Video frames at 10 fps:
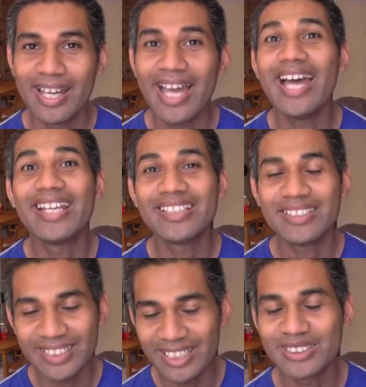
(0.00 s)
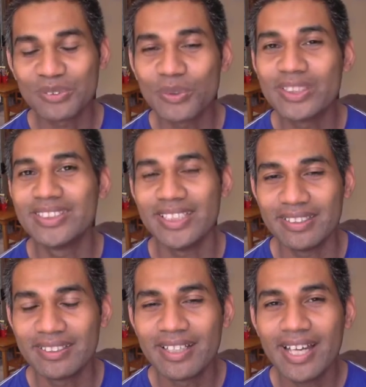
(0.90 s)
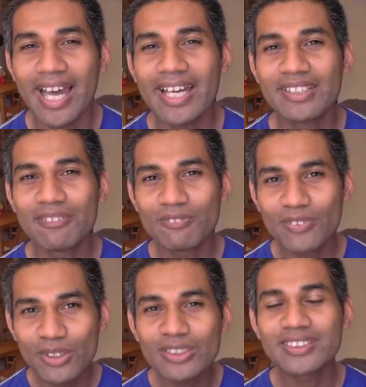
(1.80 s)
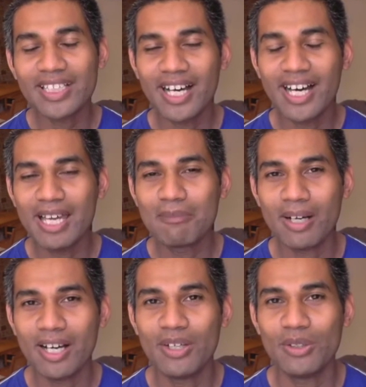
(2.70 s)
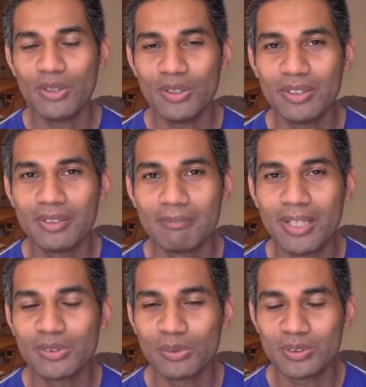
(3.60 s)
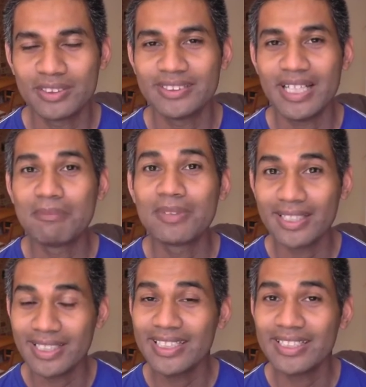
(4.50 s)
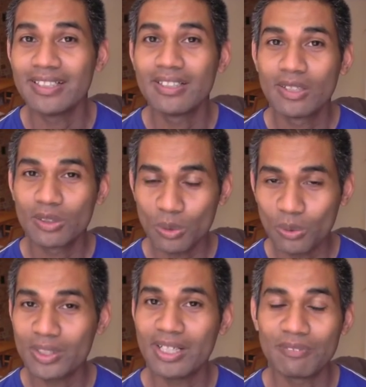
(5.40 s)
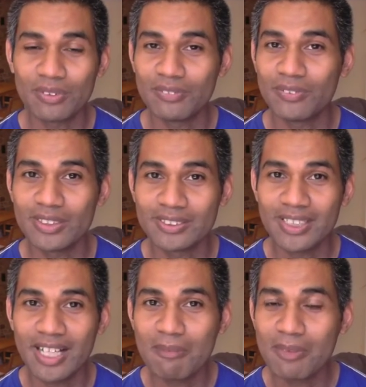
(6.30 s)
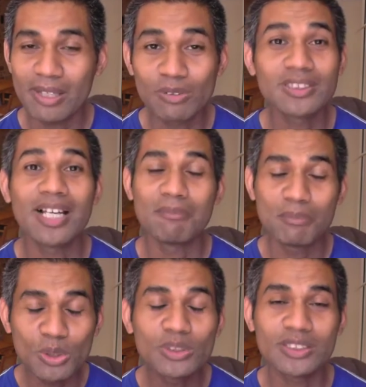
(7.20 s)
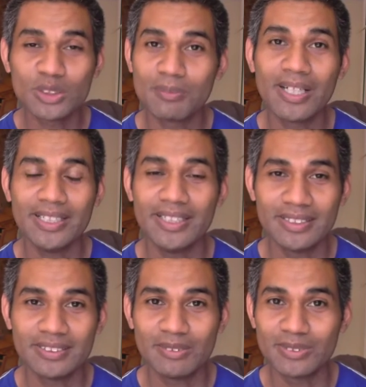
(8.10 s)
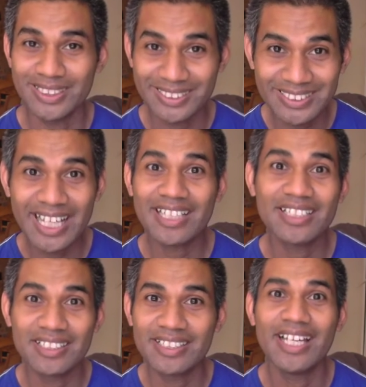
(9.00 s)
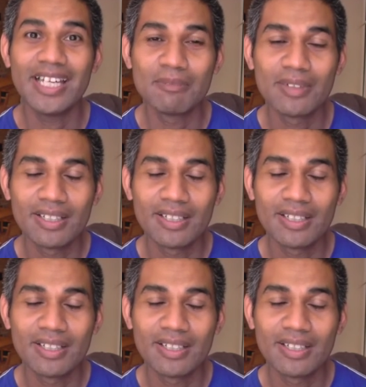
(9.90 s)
And yes, we did. And the first time I heard my daughter's name, Nalina, called out for the first time, it was like music to my ears. It was exactly the name